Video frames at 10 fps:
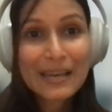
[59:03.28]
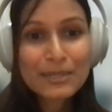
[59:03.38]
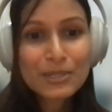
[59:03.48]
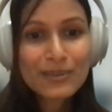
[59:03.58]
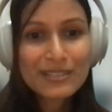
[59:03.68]

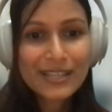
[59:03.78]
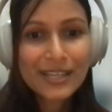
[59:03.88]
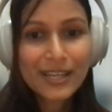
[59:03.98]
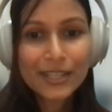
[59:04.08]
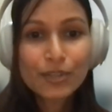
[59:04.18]
was
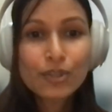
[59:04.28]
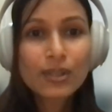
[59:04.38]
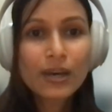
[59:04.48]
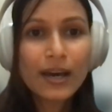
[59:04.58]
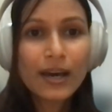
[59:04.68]
a
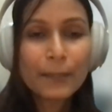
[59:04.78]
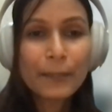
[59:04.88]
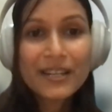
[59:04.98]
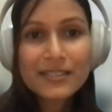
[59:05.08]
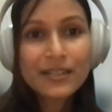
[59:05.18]
youth
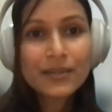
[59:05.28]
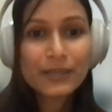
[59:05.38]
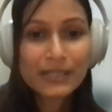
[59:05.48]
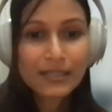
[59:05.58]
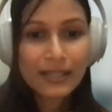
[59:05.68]
partner
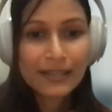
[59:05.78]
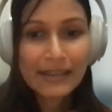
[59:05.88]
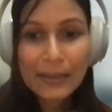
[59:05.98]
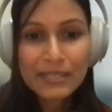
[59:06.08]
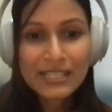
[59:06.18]
with
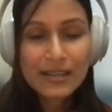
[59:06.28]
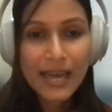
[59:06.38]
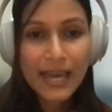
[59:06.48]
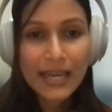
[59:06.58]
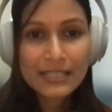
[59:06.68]
Climate
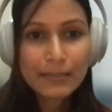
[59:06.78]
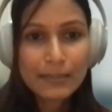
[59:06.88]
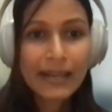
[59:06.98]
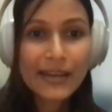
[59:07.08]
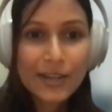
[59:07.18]

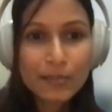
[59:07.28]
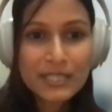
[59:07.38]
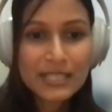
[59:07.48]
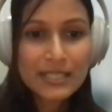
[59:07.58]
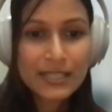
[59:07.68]
Interactive and
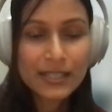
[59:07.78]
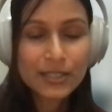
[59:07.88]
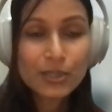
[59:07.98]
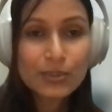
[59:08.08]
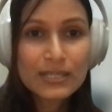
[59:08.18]
adopted
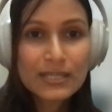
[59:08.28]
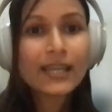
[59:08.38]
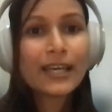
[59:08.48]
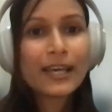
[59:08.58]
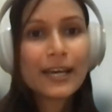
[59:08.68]
the tools
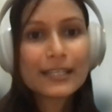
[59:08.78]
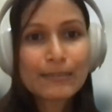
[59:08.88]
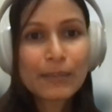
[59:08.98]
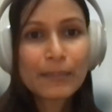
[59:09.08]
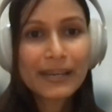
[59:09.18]

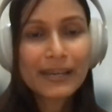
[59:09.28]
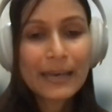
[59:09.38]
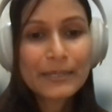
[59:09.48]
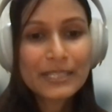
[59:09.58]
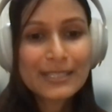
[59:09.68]
developed by
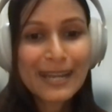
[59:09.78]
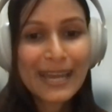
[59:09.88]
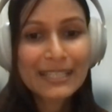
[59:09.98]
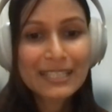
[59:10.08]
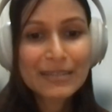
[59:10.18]
Climate
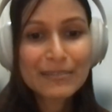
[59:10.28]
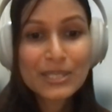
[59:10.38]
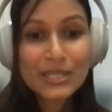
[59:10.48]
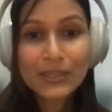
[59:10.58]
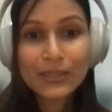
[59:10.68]
Interactive.
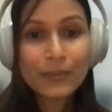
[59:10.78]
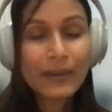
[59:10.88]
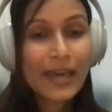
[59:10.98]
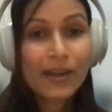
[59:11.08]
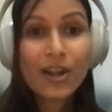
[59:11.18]
So
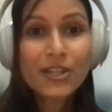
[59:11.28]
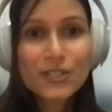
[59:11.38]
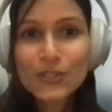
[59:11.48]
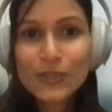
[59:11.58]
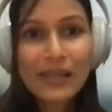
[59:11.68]
when I got
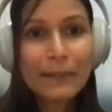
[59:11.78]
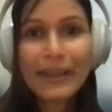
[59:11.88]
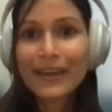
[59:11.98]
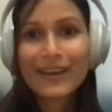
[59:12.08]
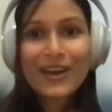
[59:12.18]
this tool, I'm
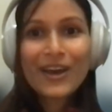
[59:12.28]
like,